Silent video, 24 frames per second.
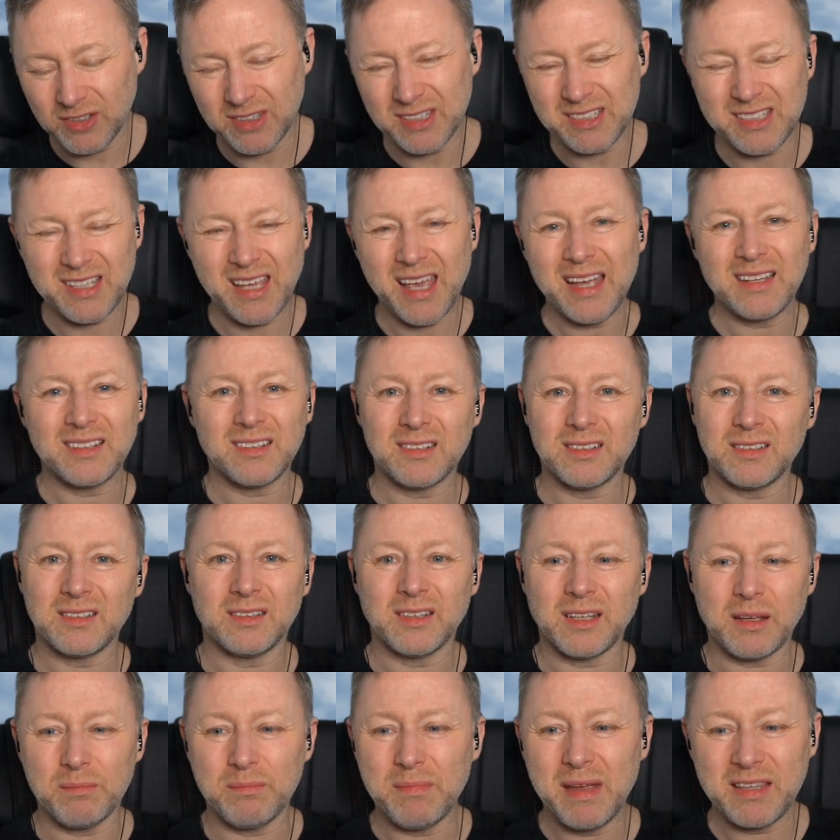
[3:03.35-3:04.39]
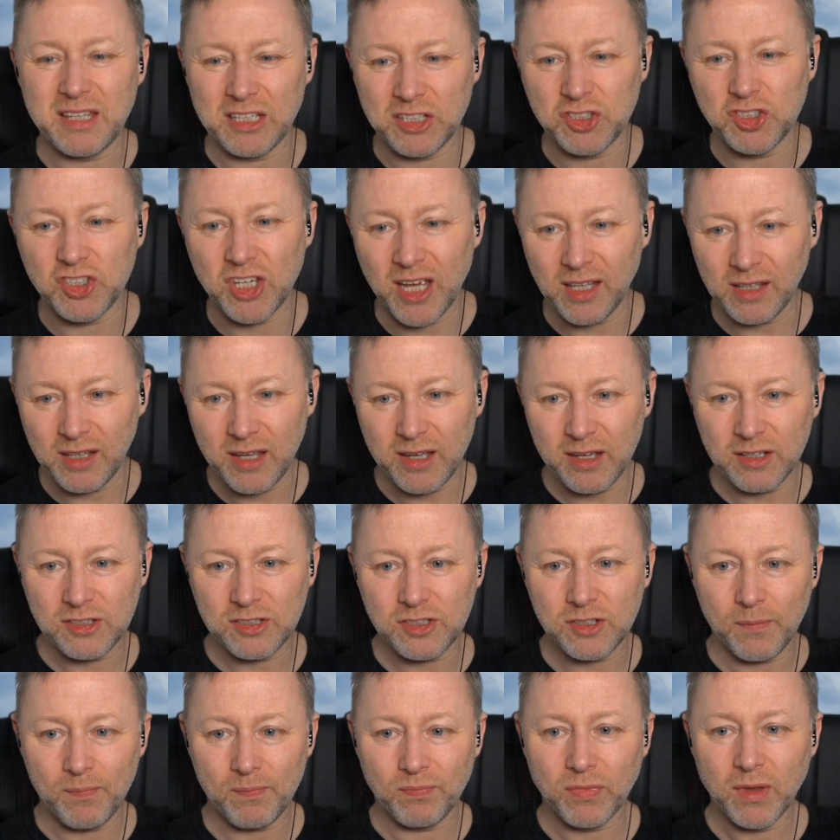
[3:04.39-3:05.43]
that's kind of like made of jelly or
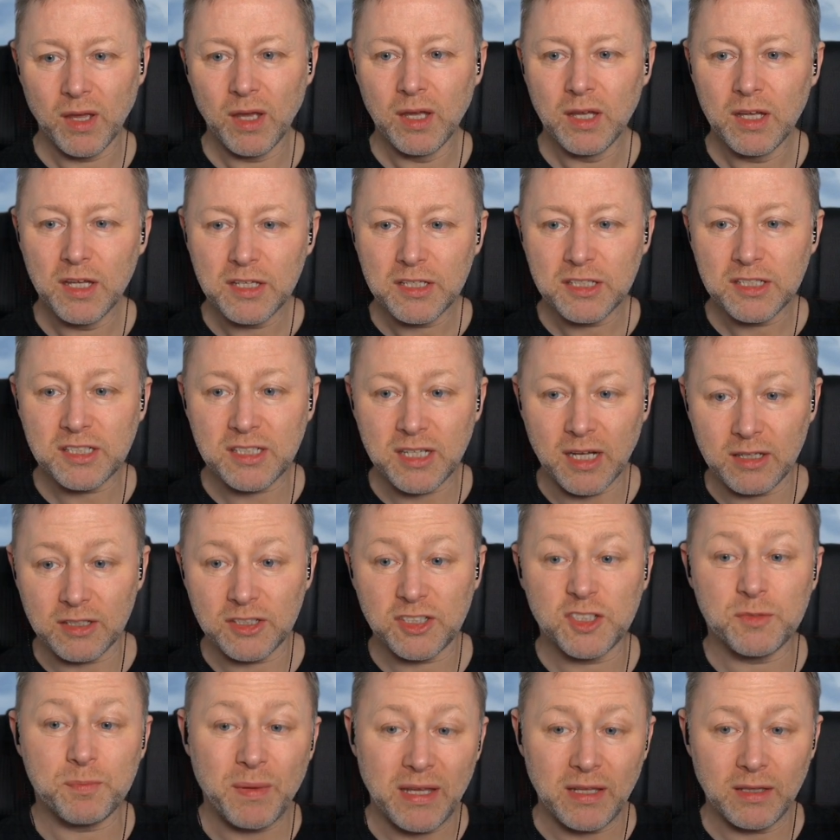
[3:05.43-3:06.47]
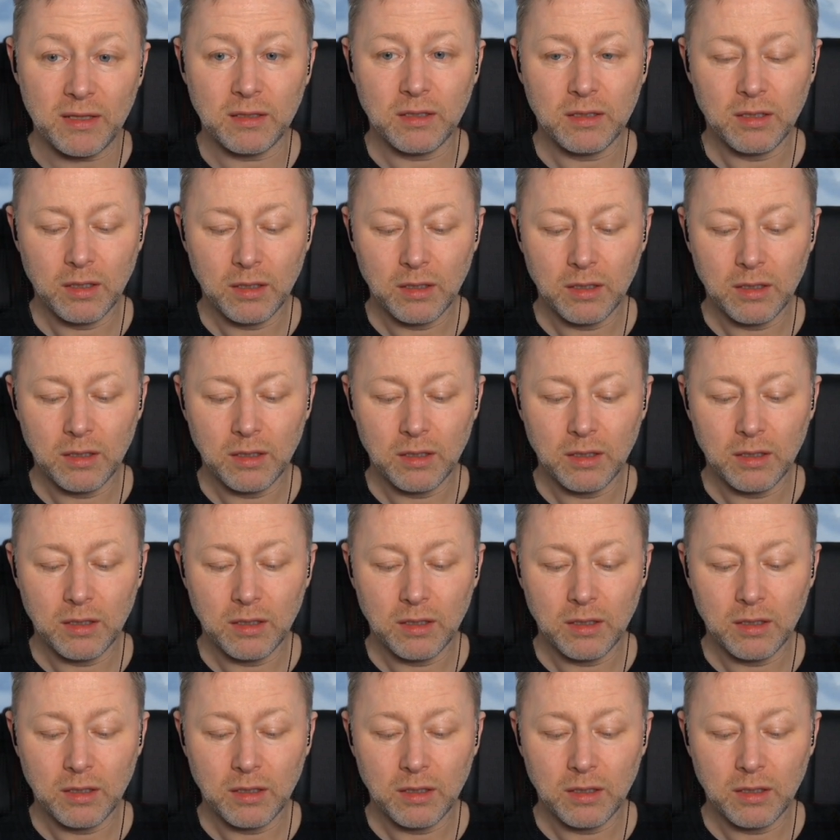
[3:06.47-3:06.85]
something starts speaking,